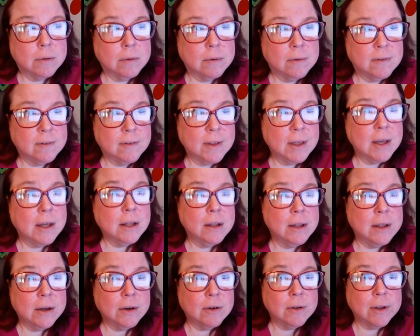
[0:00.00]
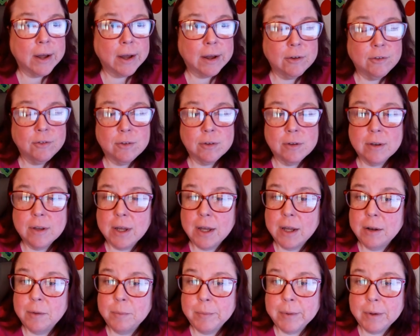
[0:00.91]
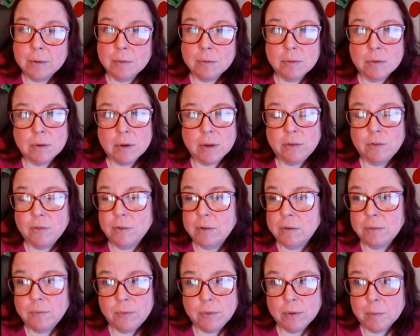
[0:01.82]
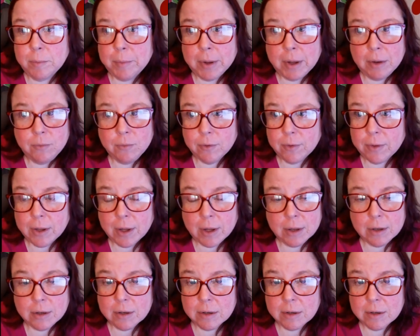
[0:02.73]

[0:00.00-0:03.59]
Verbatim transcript: seek legal action to get him out. I shouldn't feel bad for that.